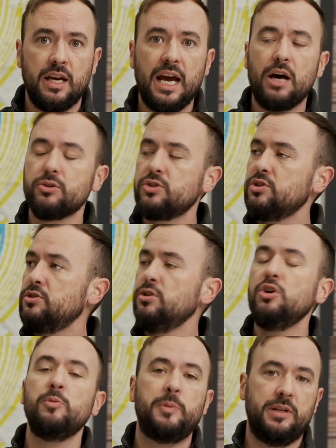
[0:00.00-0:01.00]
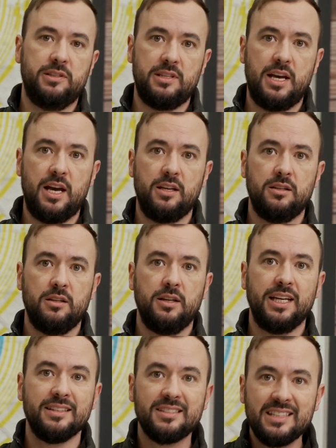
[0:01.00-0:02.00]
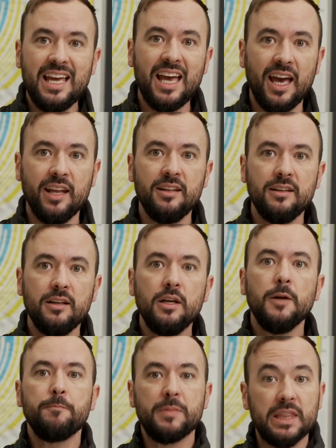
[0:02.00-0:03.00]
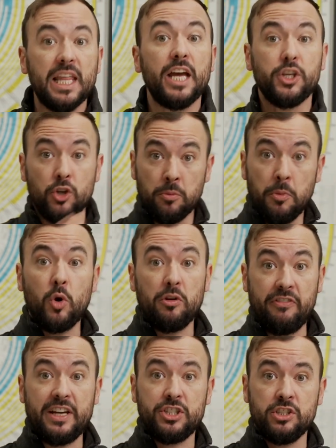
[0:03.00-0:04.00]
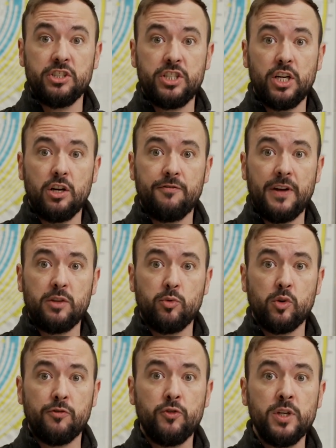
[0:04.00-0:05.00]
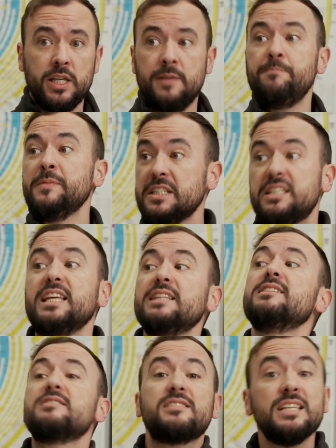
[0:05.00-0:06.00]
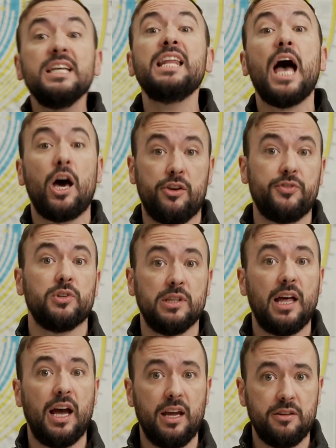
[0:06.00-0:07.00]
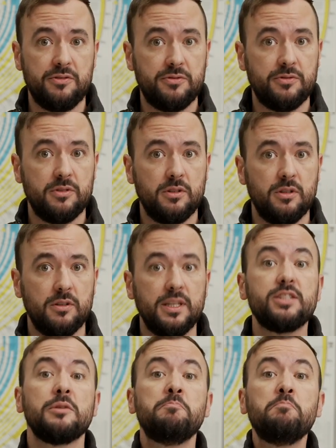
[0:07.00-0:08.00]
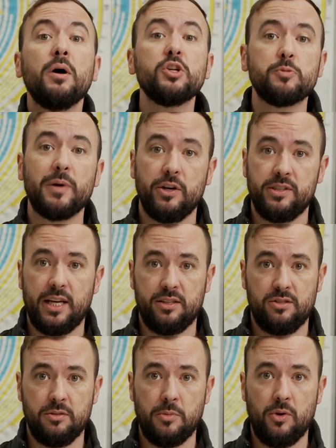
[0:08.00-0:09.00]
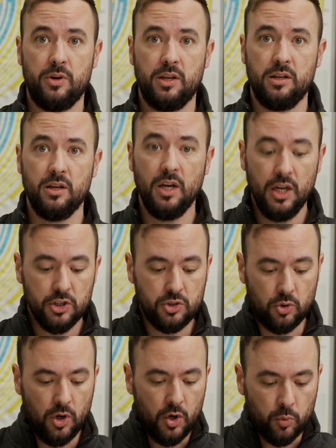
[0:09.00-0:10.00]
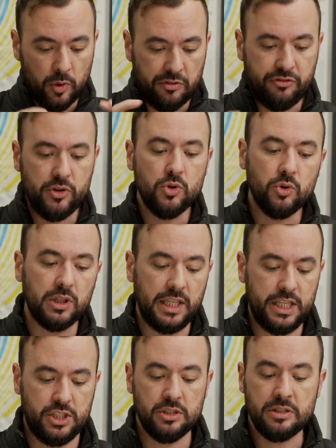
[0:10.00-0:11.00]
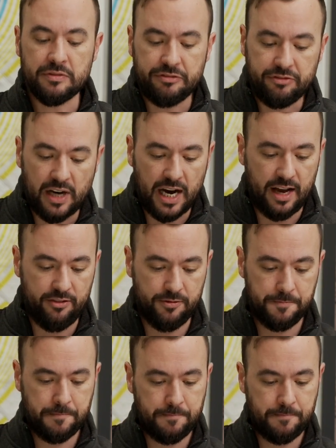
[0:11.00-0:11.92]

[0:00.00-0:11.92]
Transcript: How stupid is that? Instead, let your motivation to share your faith with your friend get the sin out of your life. That's a much better testimony. So review Galatians 5.